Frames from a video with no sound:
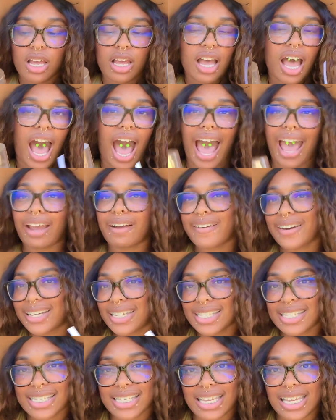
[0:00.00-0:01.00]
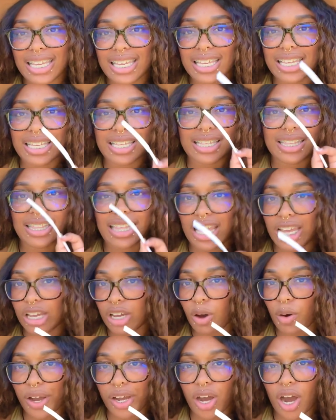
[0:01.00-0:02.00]
irisy thing
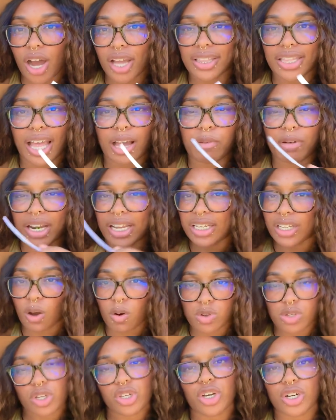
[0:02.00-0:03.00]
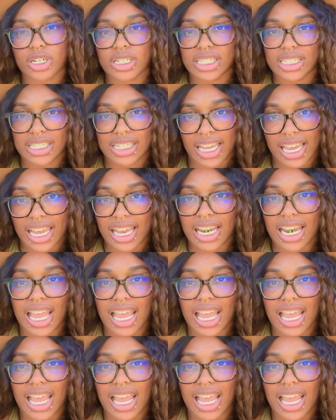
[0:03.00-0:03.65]
going on that when it goes on your skin,